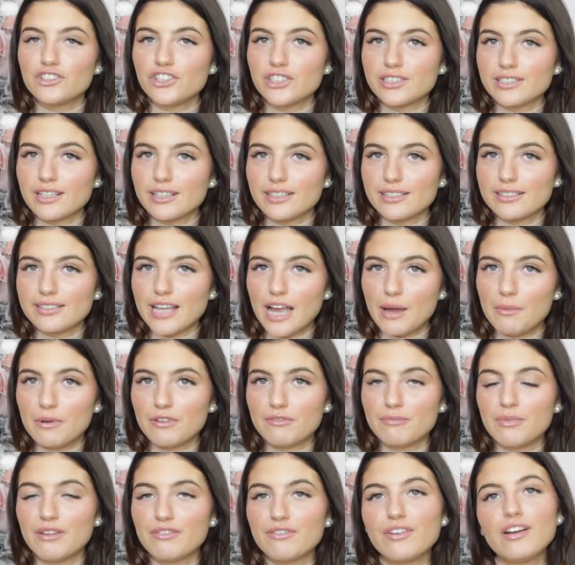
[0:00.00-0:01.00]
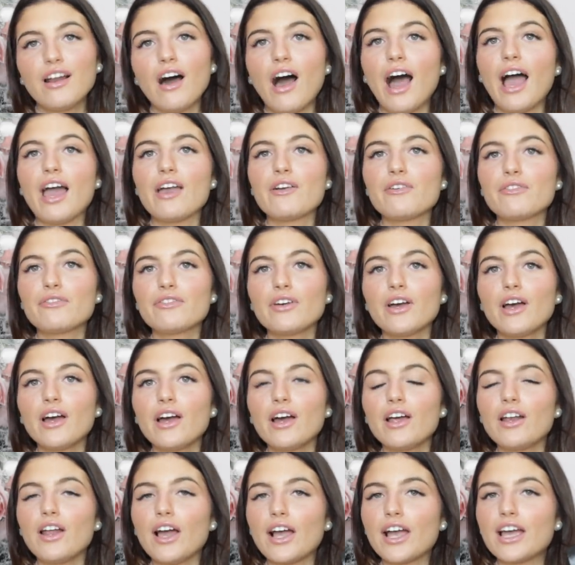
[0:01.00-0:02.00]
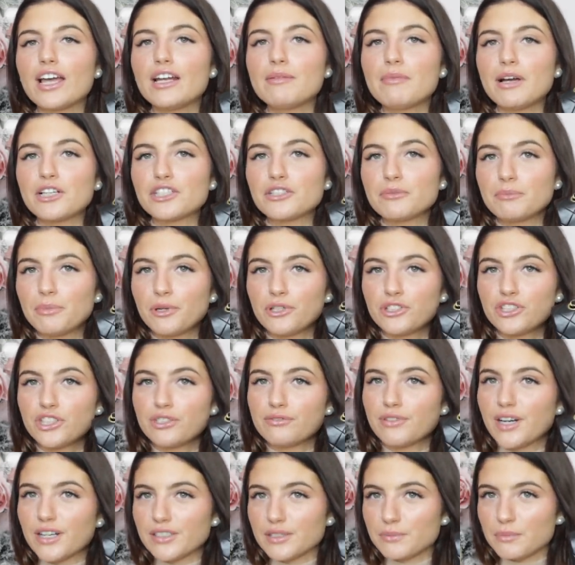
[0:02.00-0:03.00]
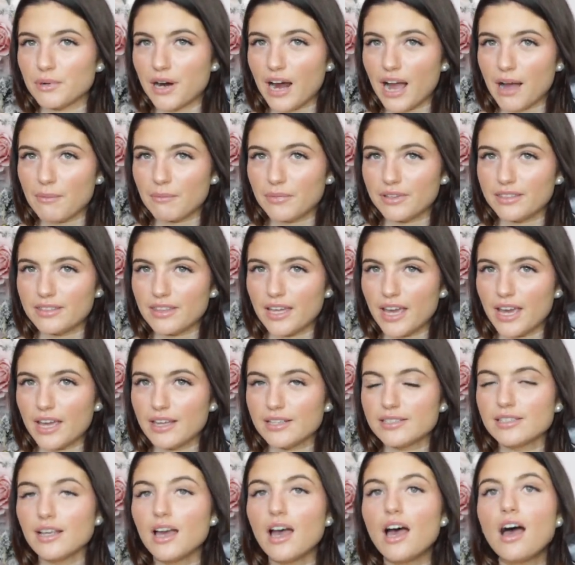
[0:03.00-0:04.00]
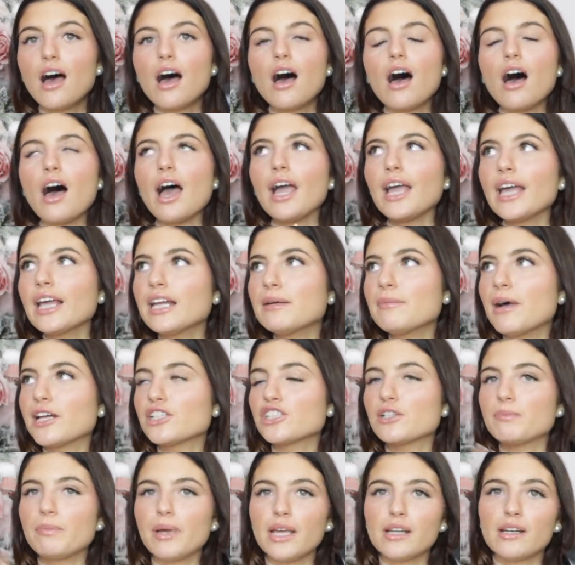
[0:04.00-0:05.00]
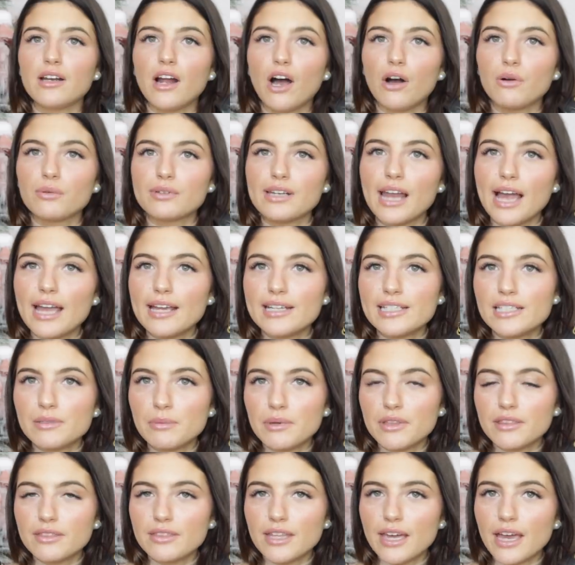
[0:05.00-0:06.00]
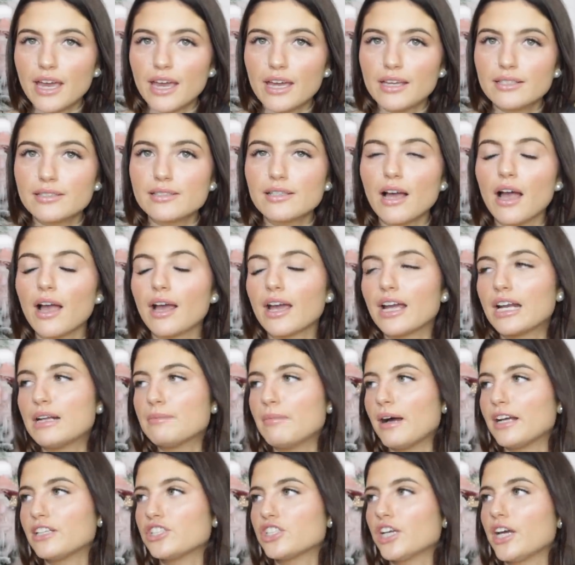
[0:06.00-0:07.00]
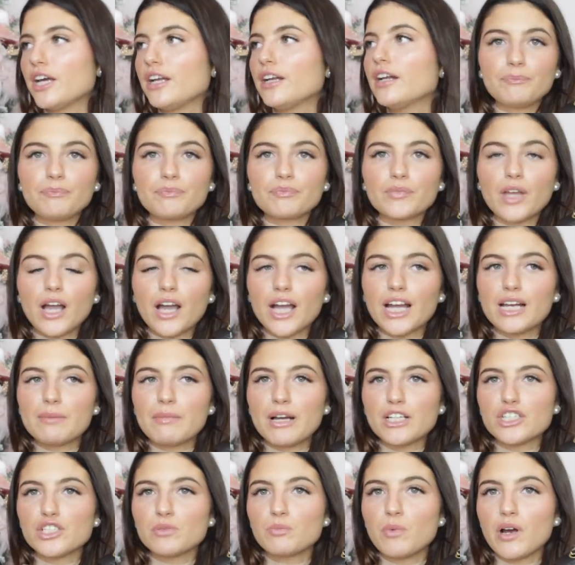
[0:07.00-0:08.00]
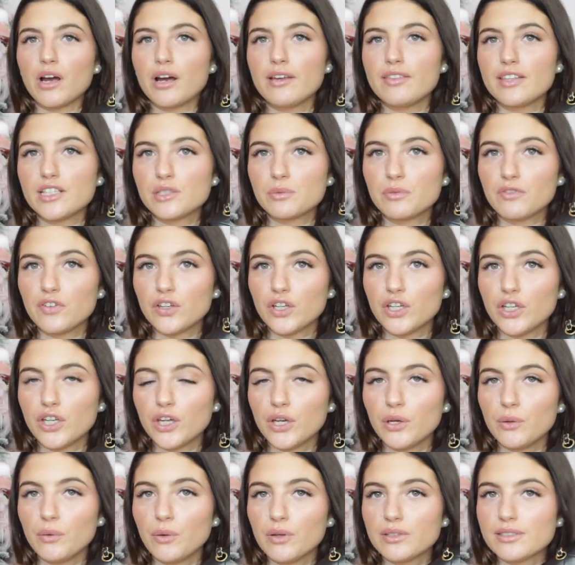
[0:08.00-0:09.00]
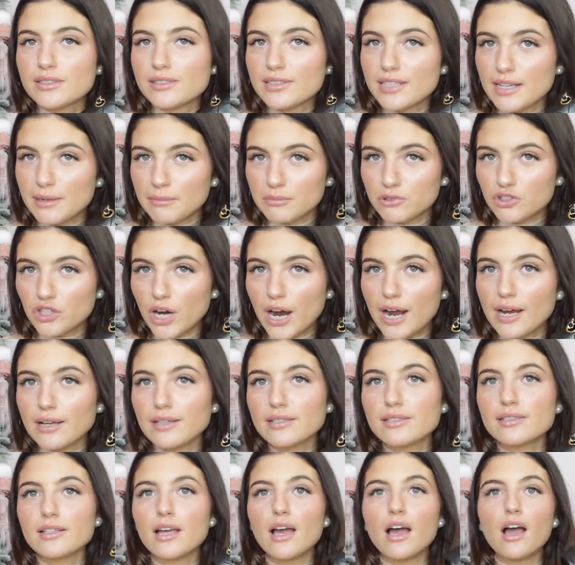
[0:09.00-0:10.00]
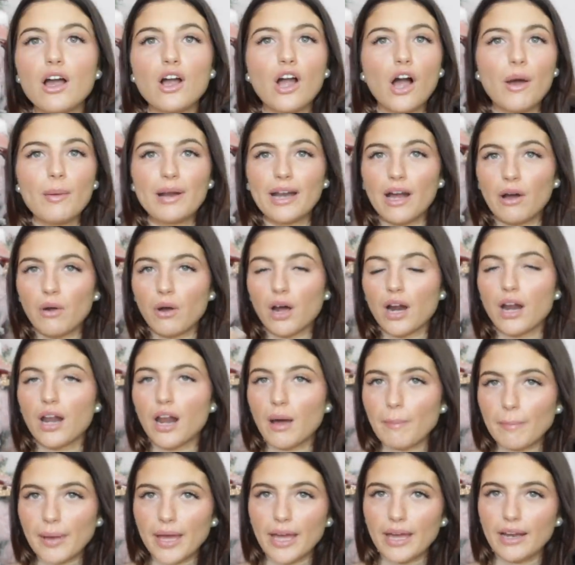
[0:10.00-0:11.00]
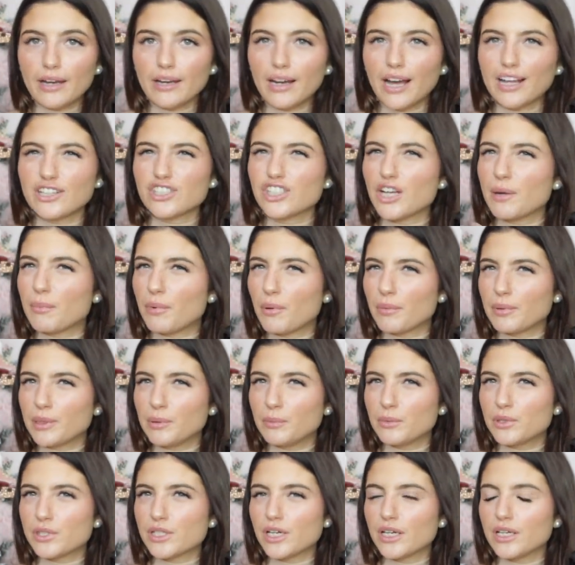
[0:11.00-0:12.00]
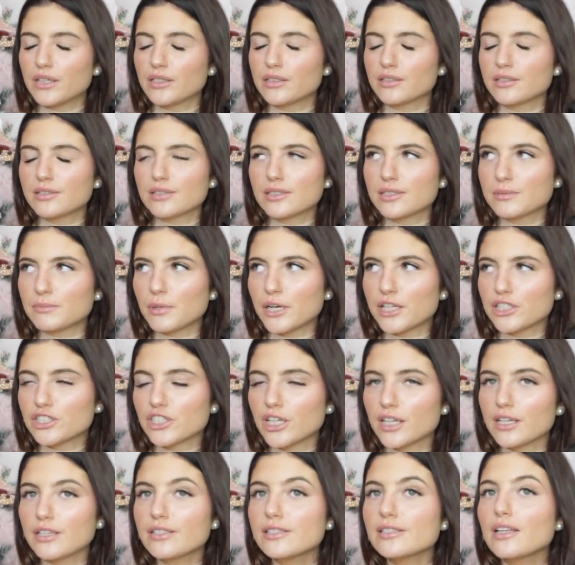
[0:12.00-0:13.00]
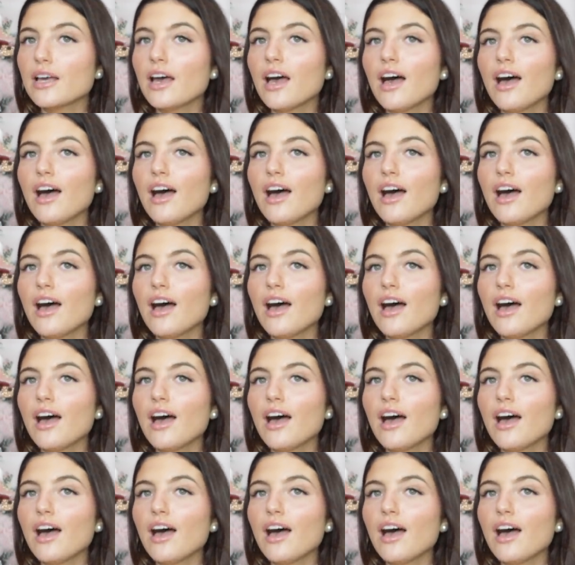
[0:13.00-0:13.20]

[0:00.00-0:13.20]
She's gonna stay with me for life. Like, I can imagine pushing around a pram with this. I can imagine being an old lady with this. I can imagine wearing this with a cute slip dress, going out clubbing. Actually, I probably wouldn't because it's precious.